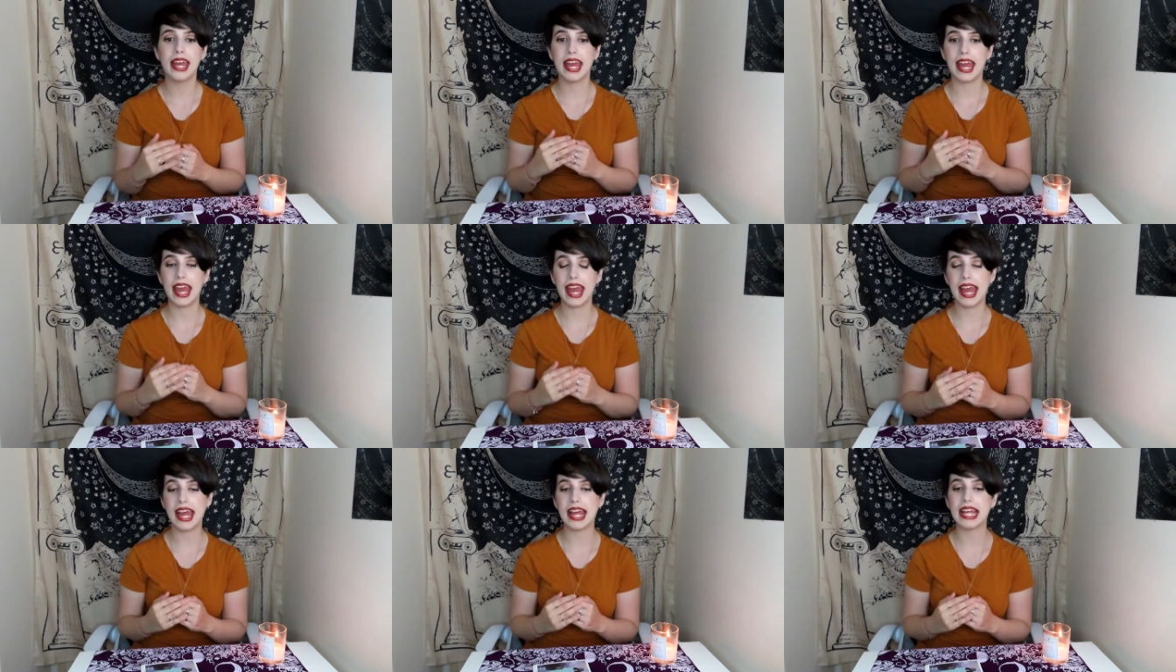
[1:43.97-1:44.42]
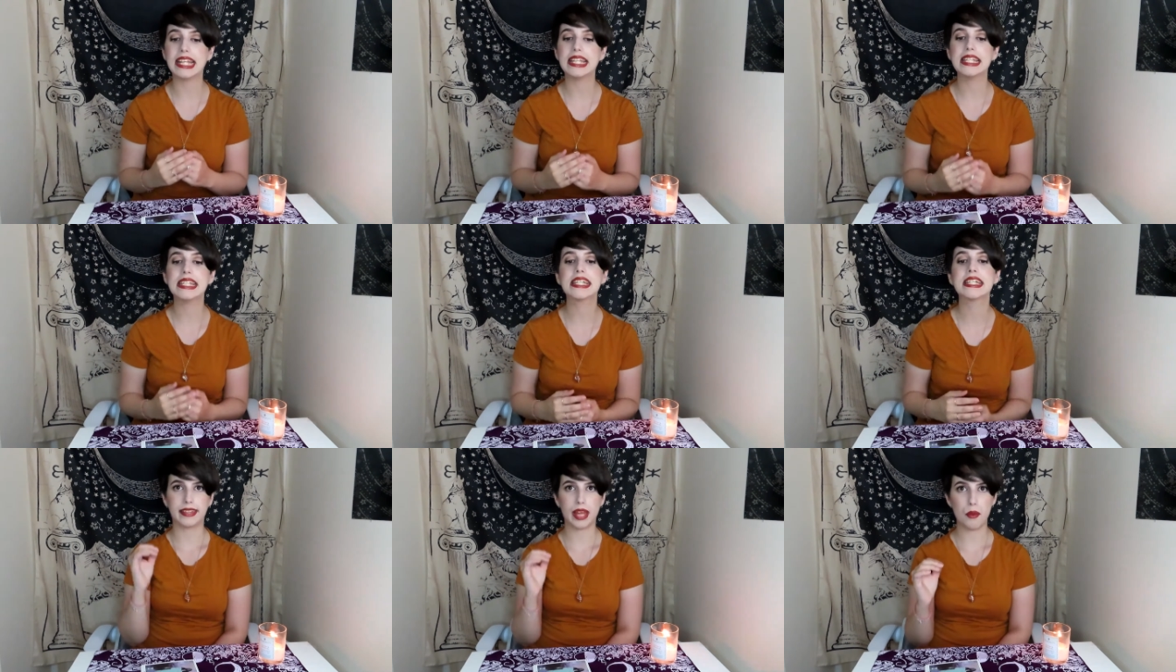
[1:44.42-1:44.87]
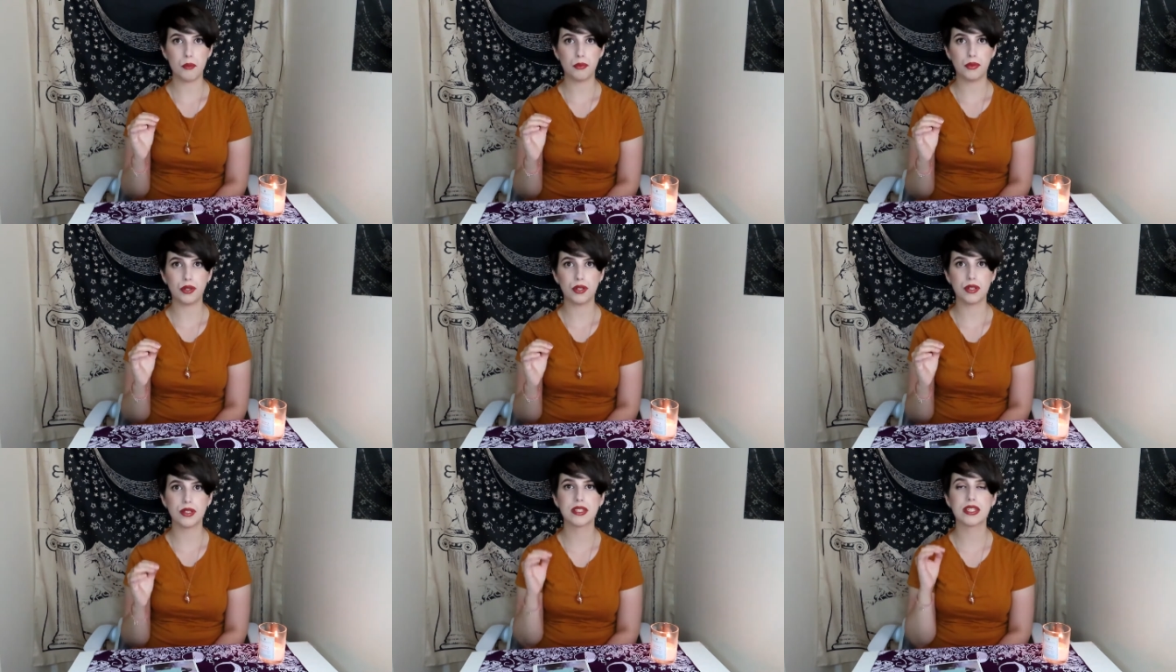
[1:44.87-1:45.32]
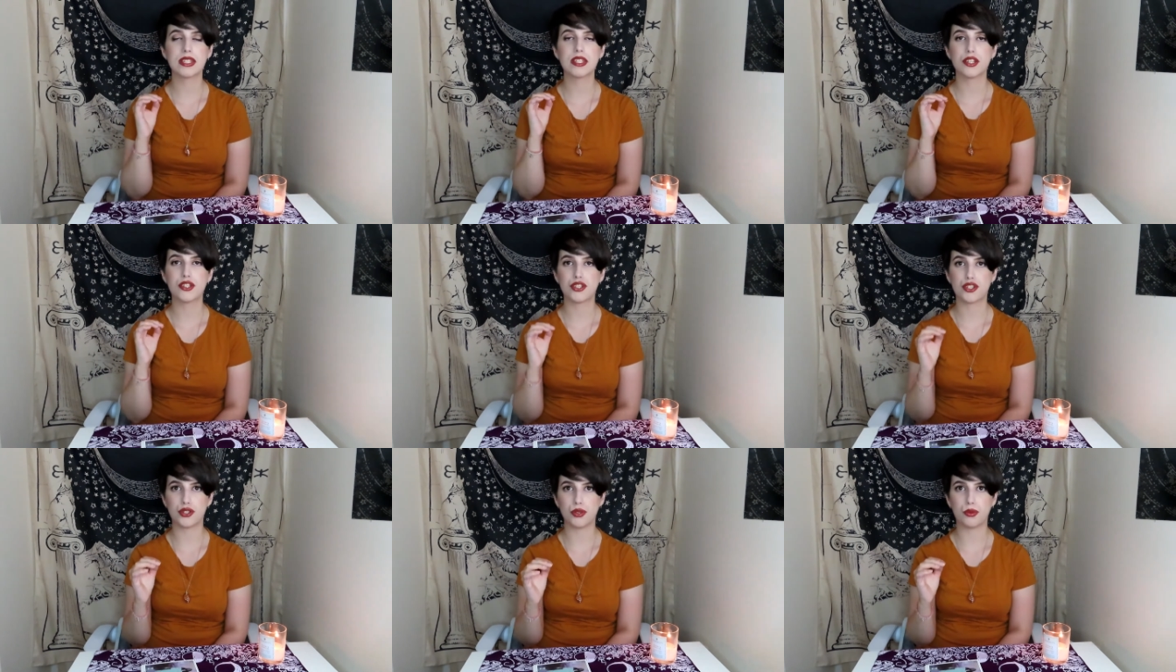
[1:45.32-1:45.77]
And Temperance
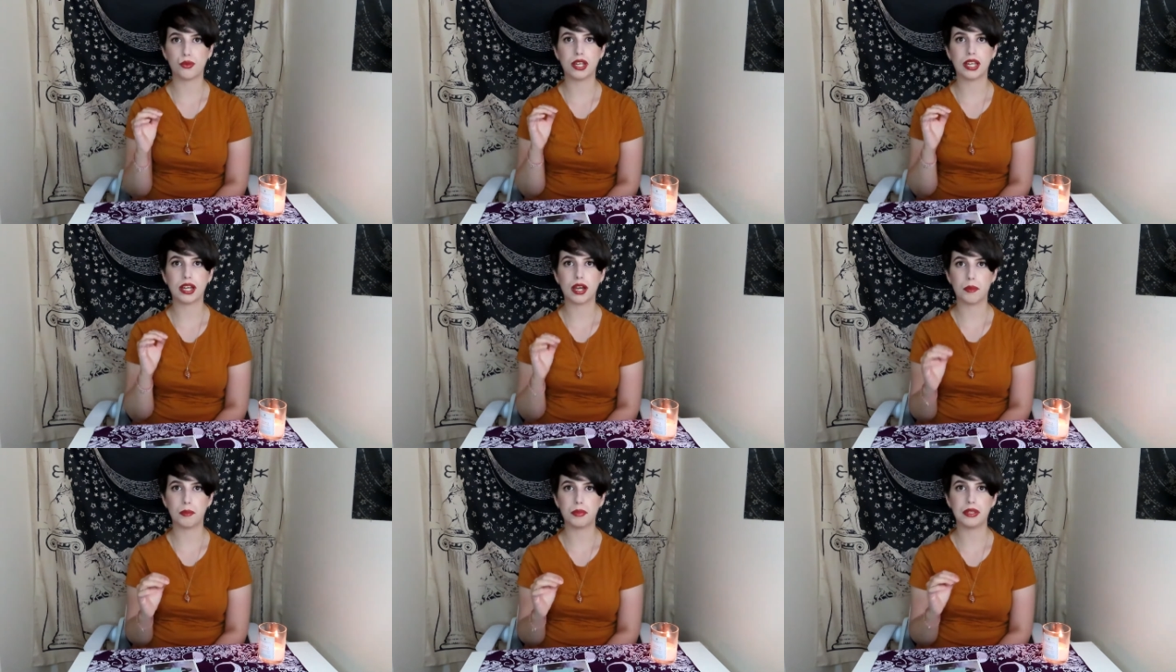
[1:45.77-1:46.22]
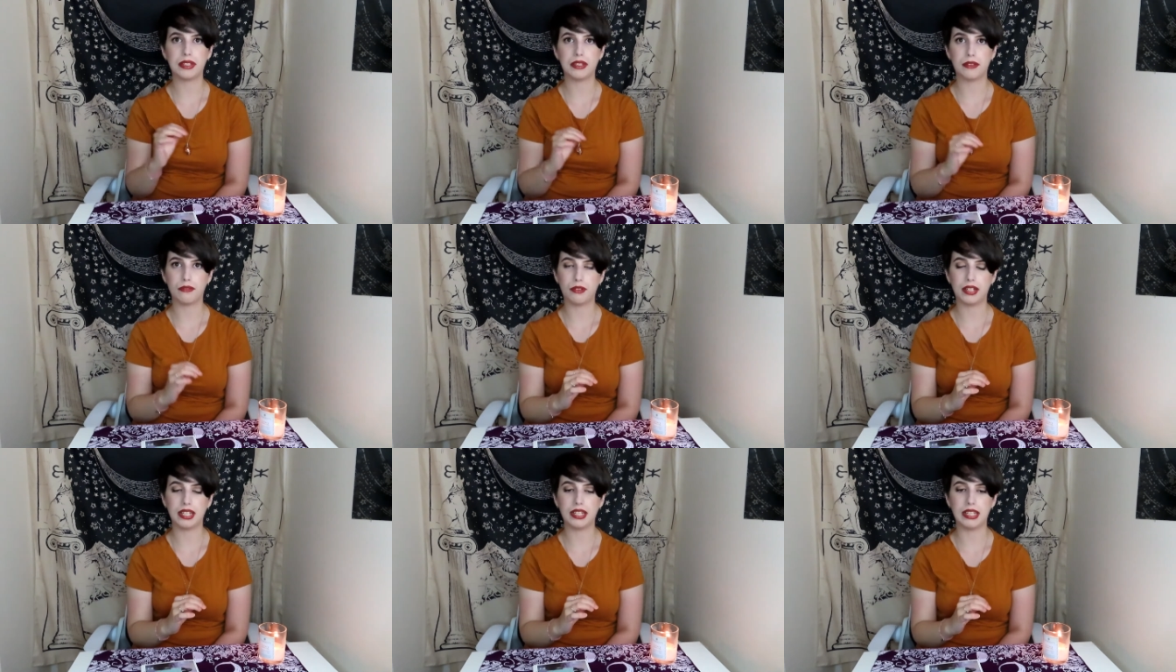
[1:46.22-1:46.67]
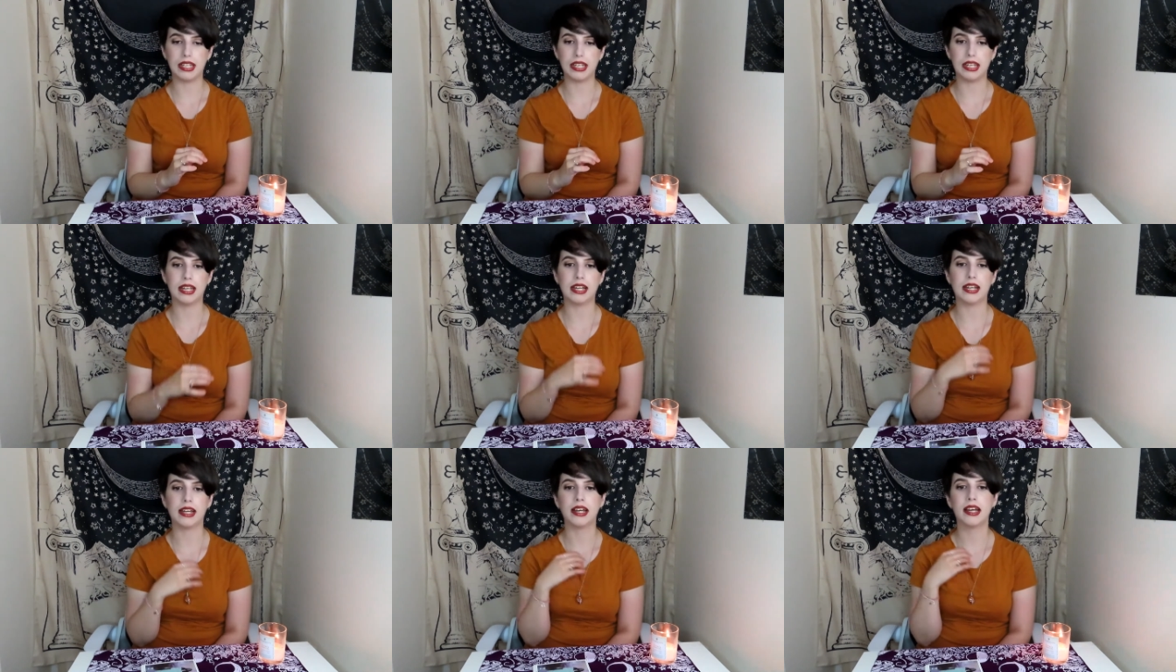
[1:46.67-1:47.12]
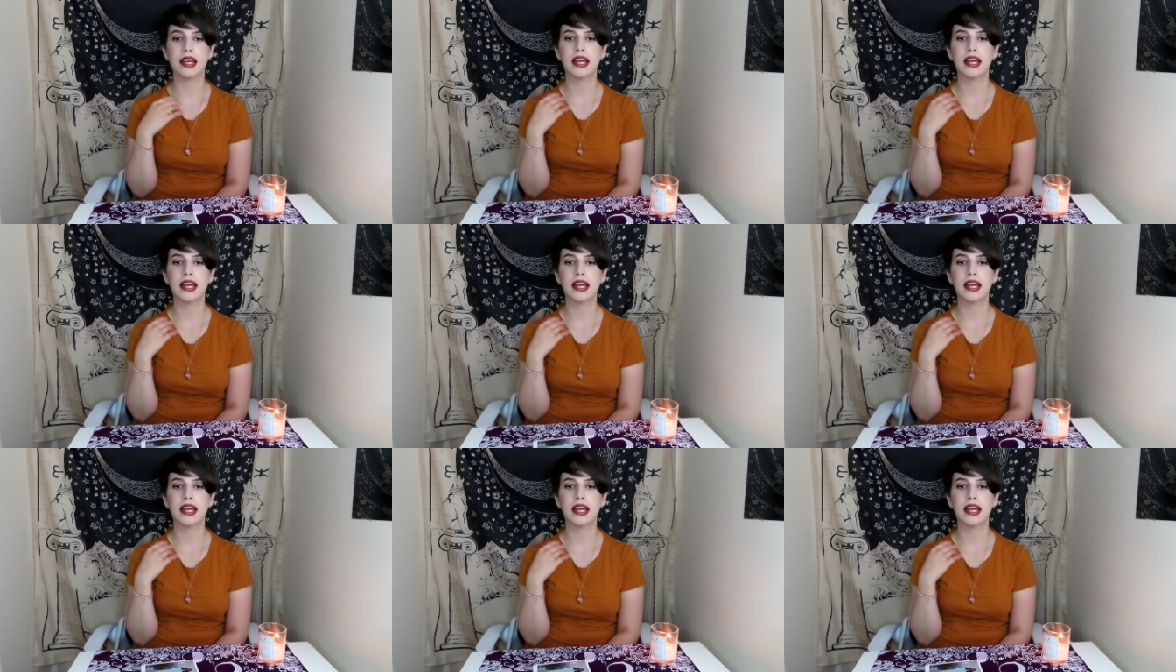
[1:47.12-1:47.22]
showing up in a reading,